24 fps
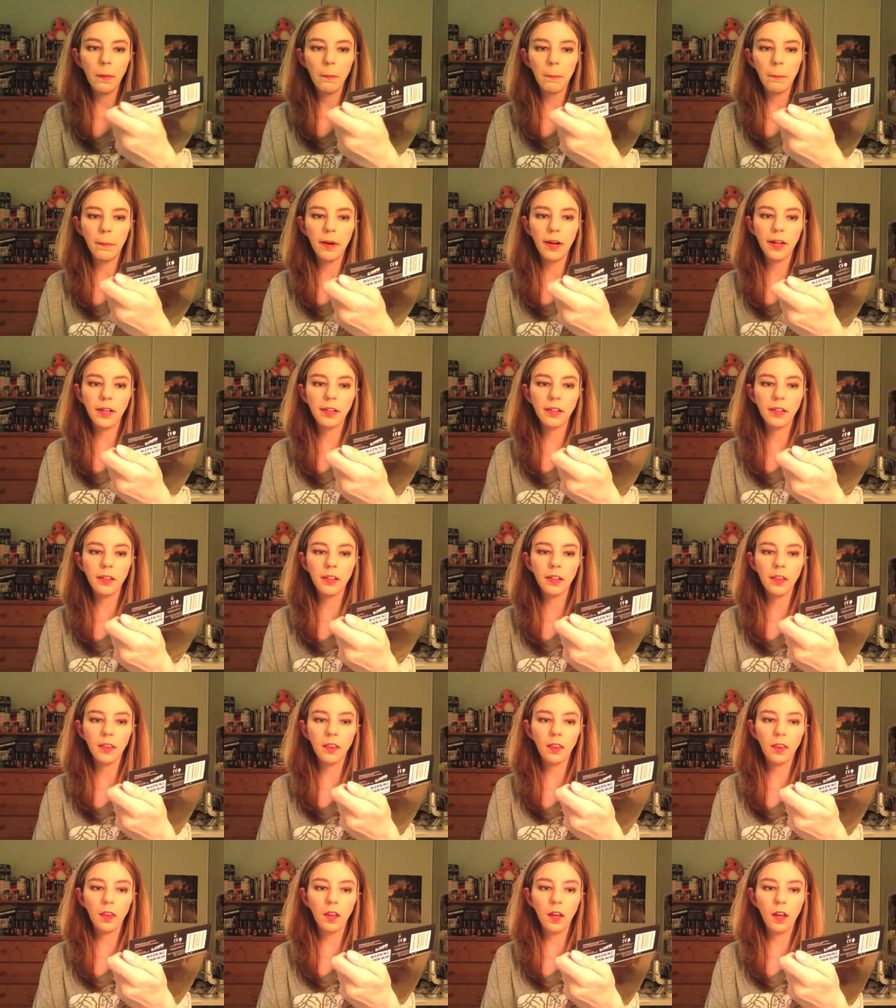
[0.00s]
What?
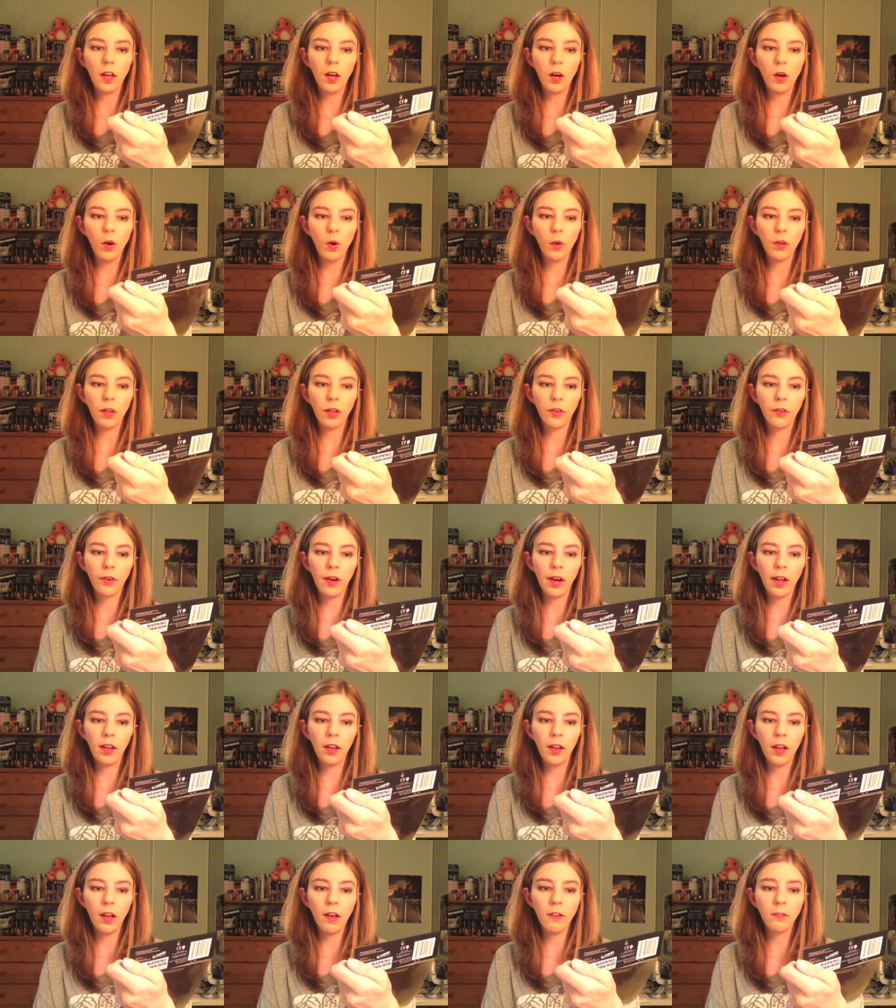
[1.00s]
The holy
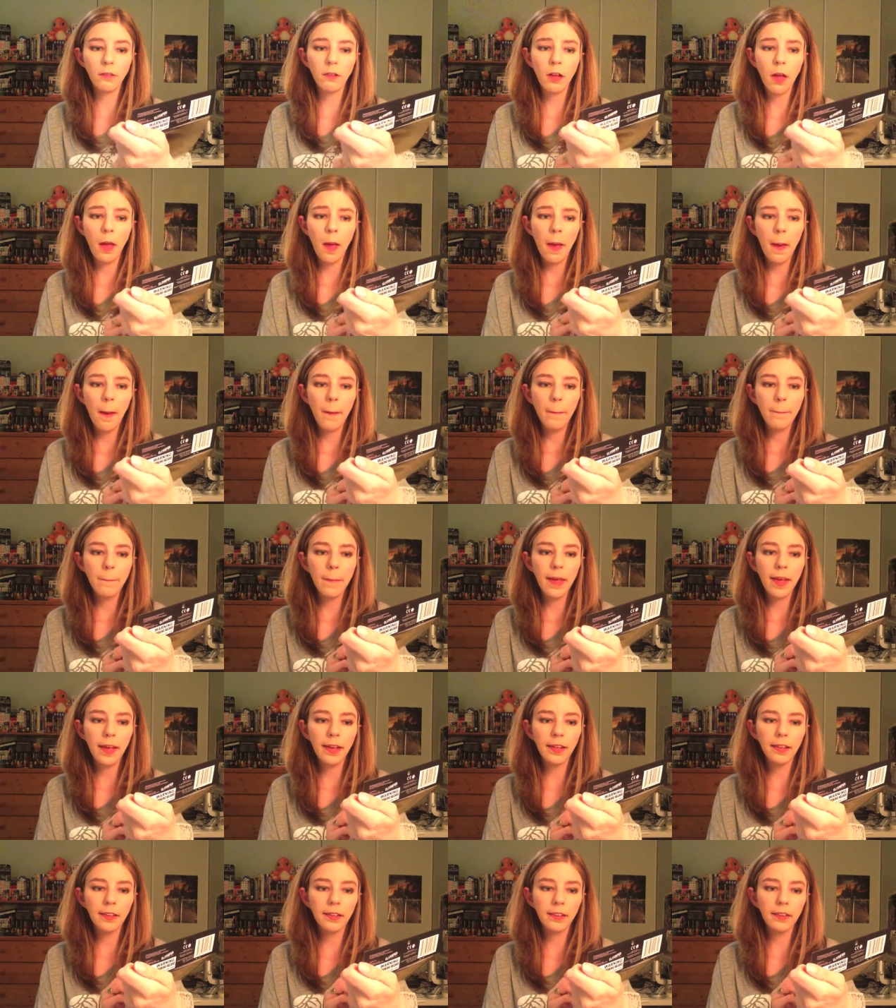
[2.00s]
grail of
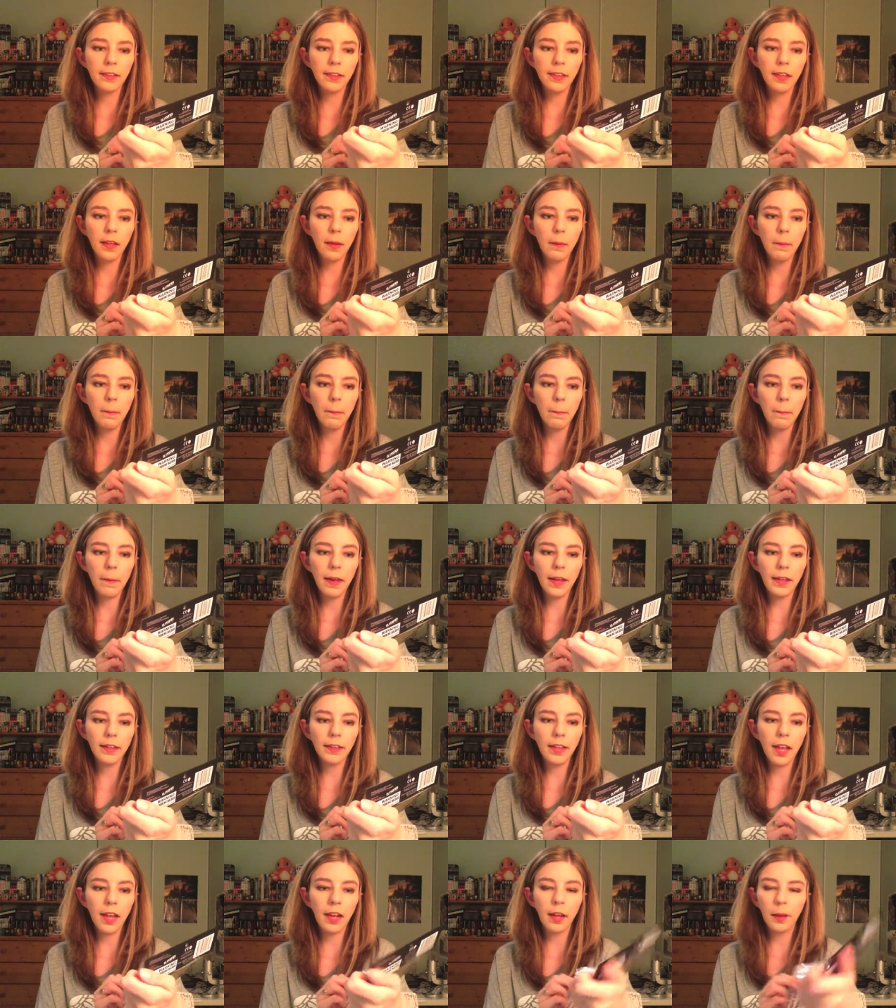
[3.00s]
mag
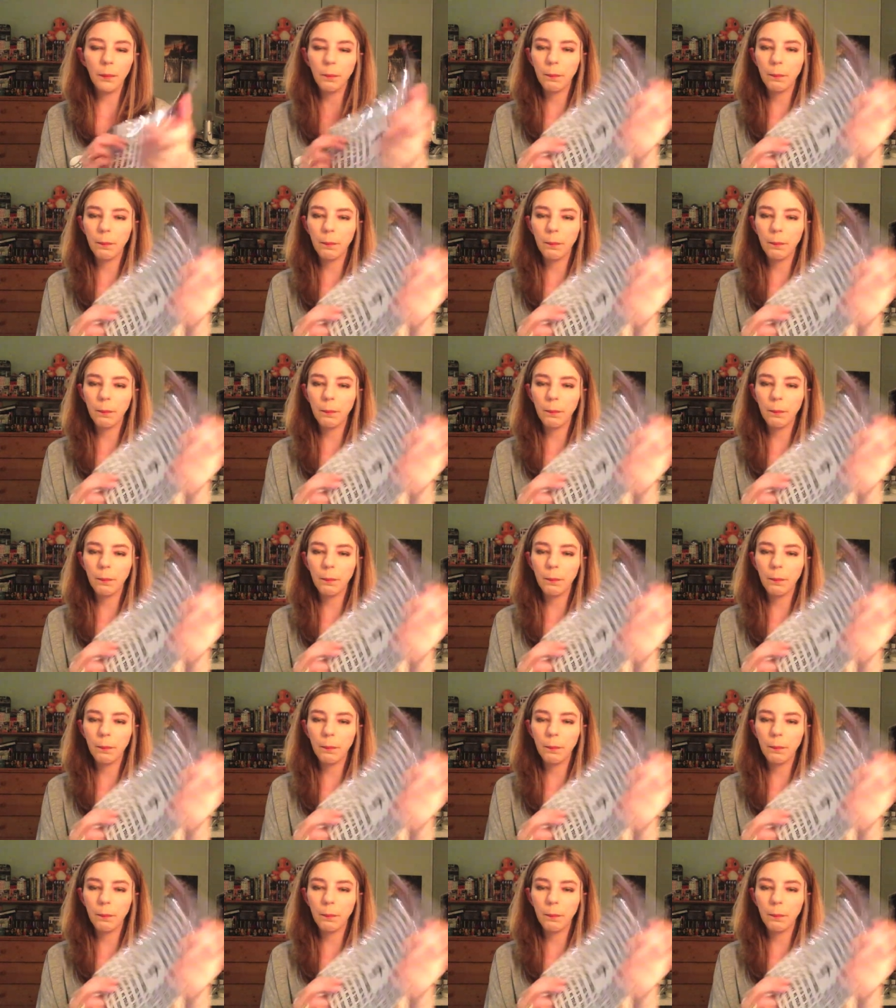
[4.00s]
magnetic